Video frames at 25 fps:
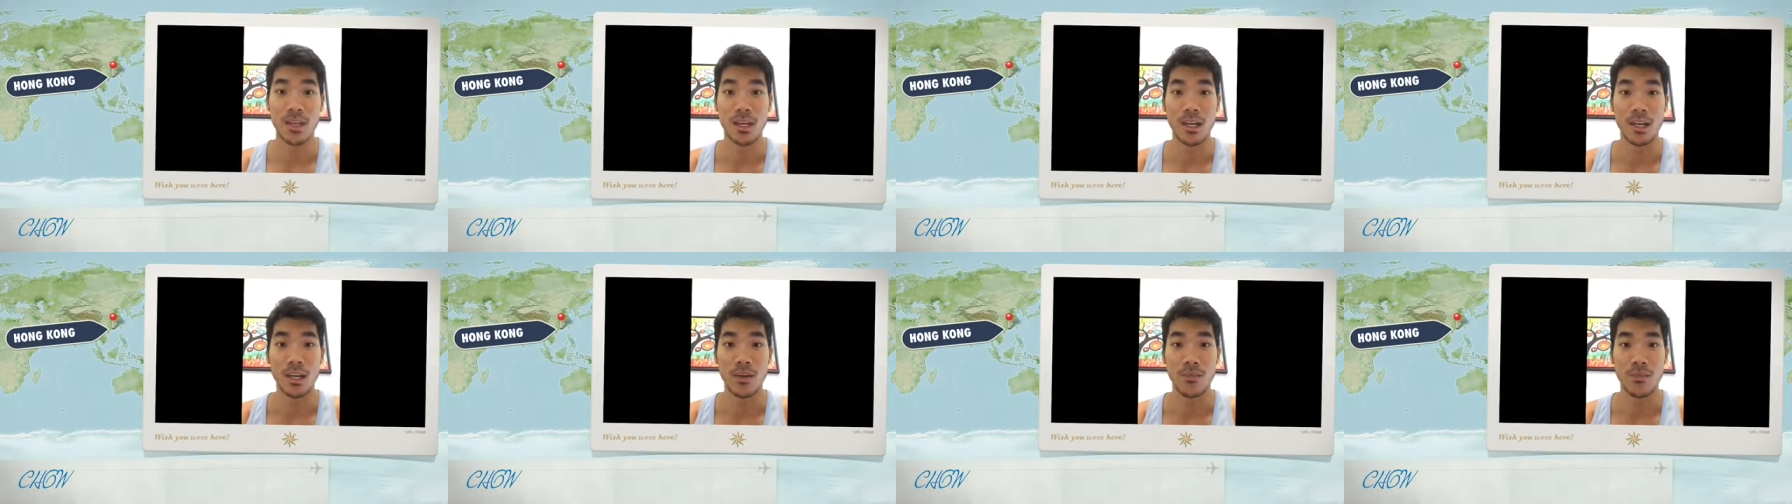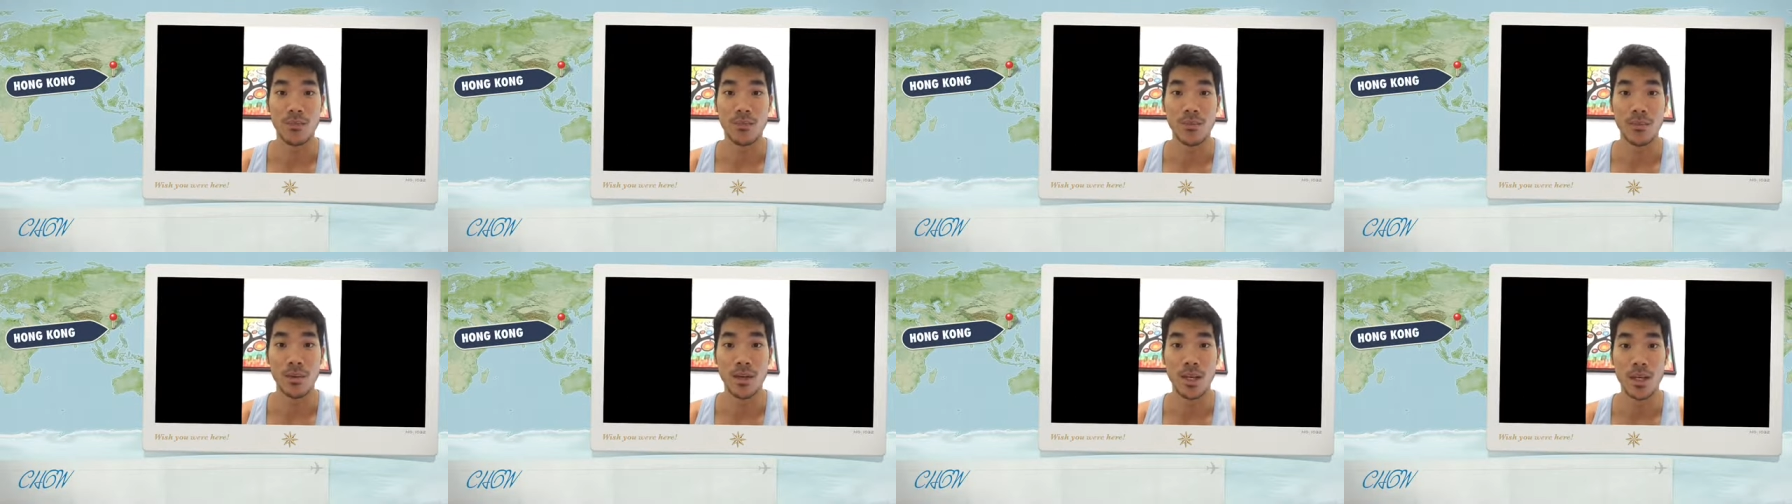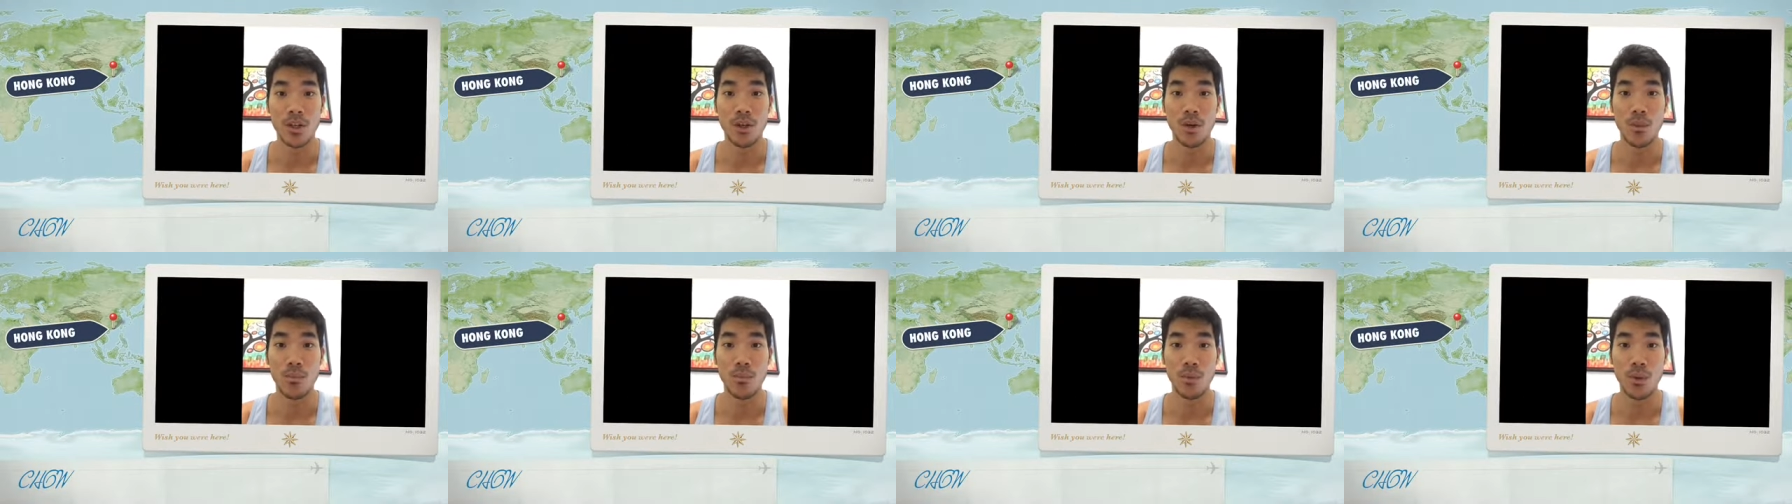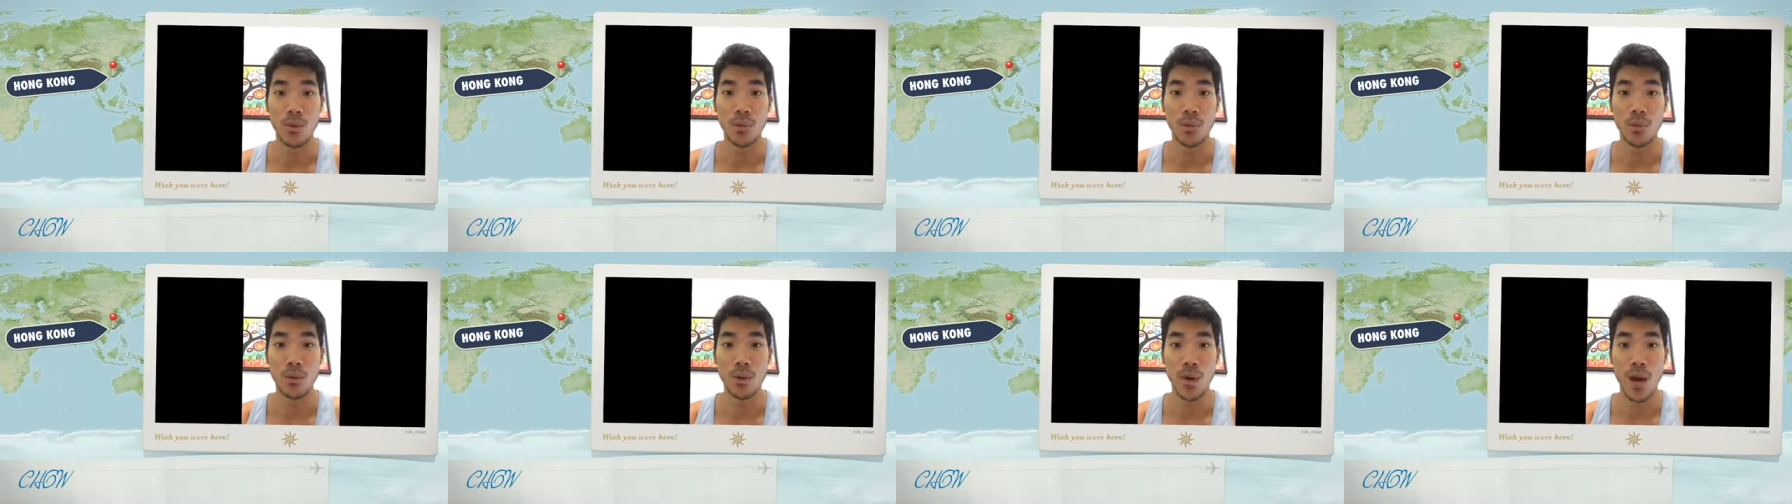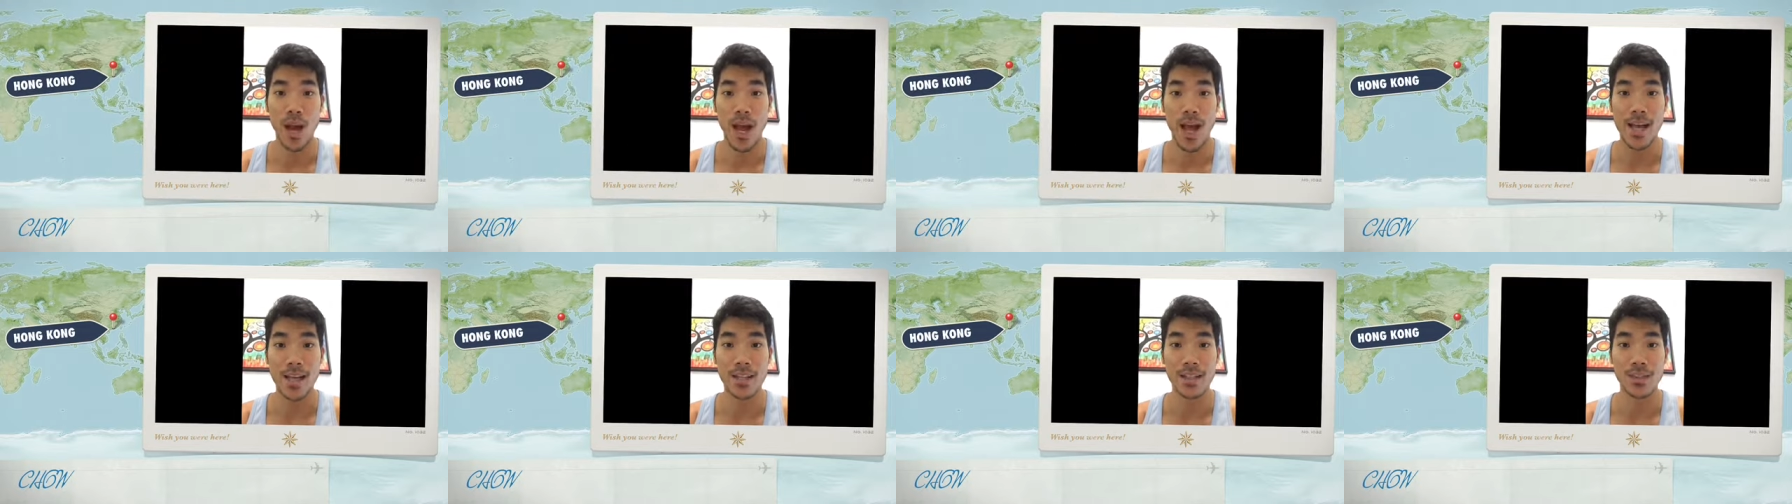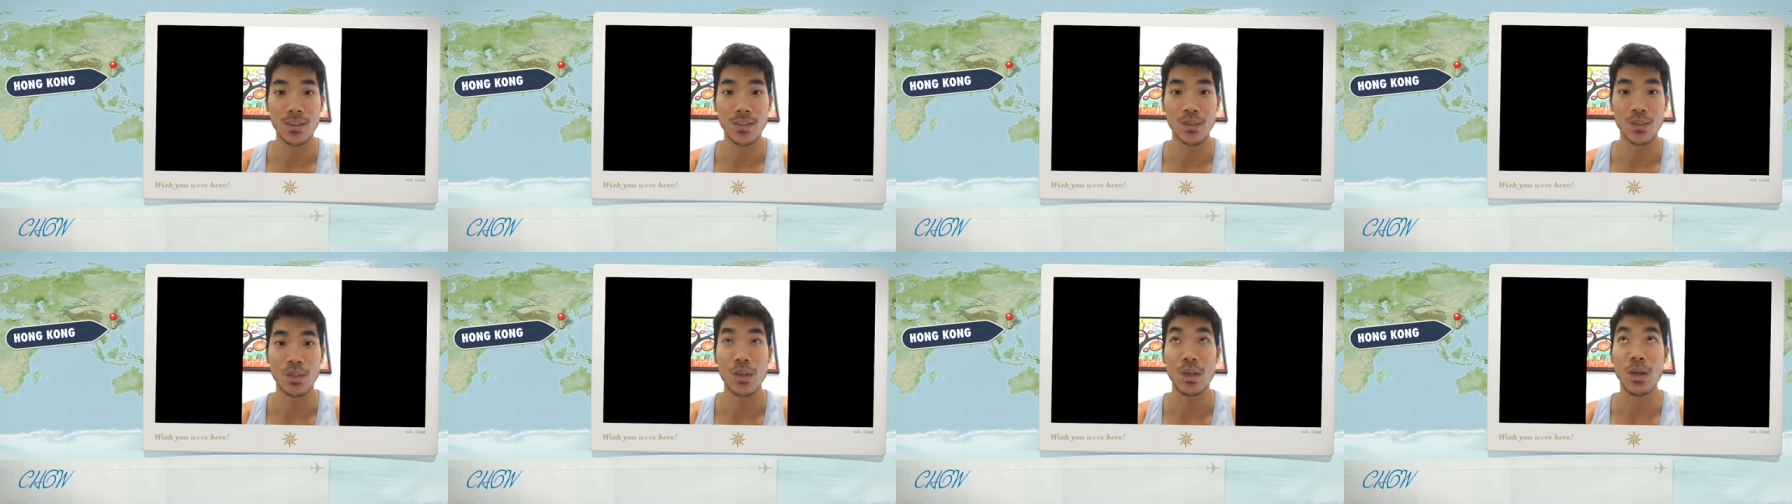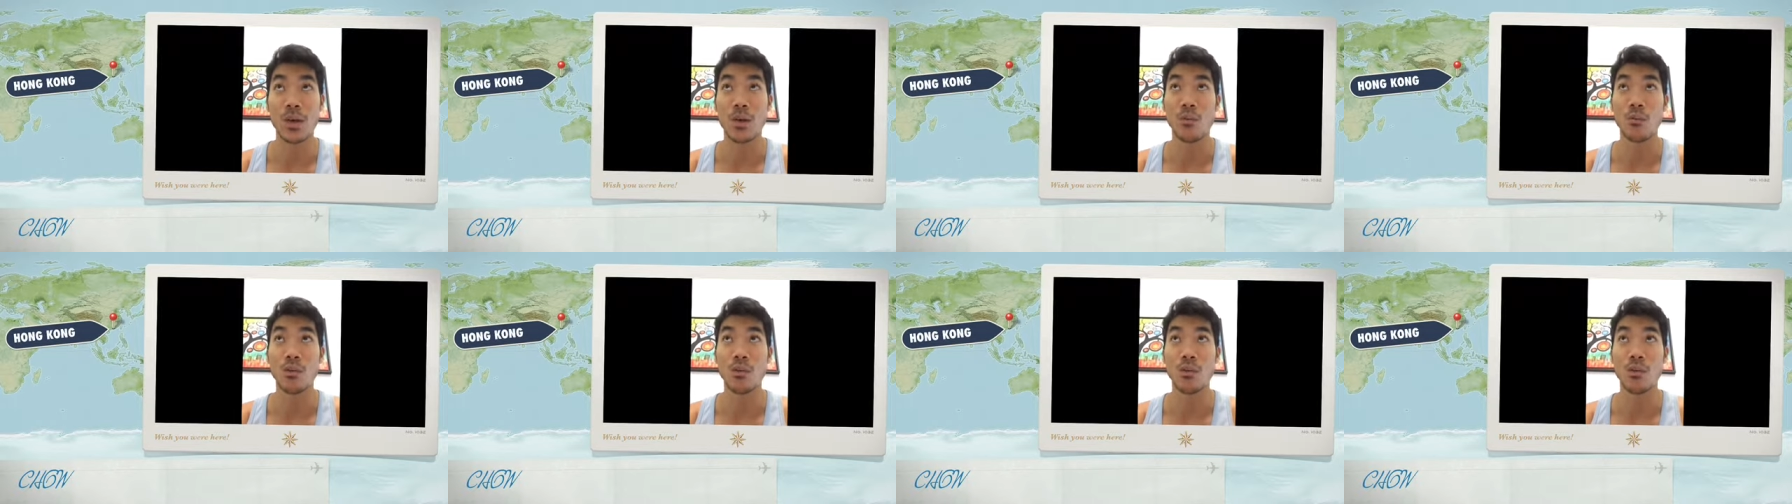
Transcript: Um, I know Boo Boo has